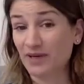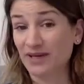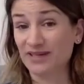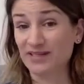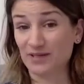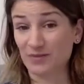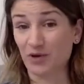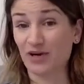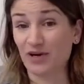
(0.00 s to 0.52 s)
It
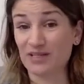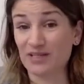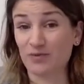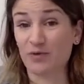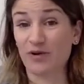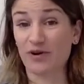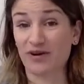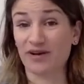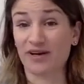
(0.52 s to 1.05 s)
surprised me
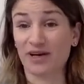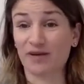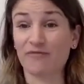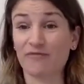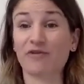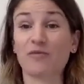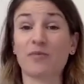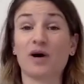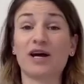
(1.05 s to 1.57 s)
where it had come
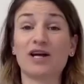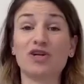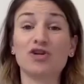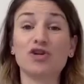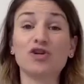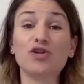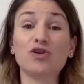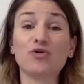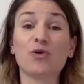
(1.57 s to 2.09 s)
from, but I
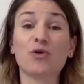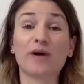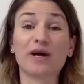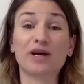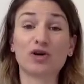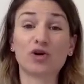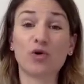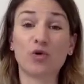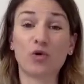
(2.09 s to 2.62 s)
knew what my
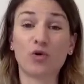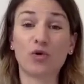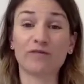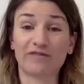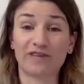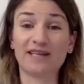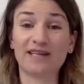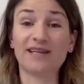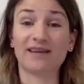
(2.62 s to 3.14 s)
core
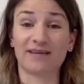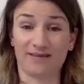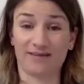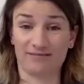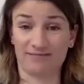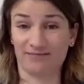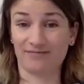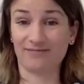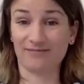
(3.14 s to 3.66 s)
feeling
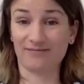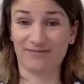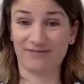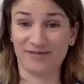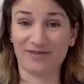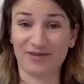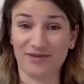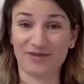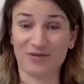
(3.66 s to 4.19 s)

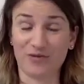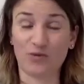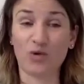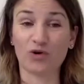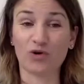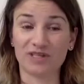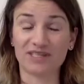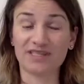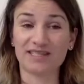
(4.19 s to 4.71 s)

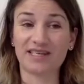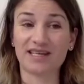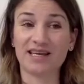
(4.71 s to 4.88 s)
was.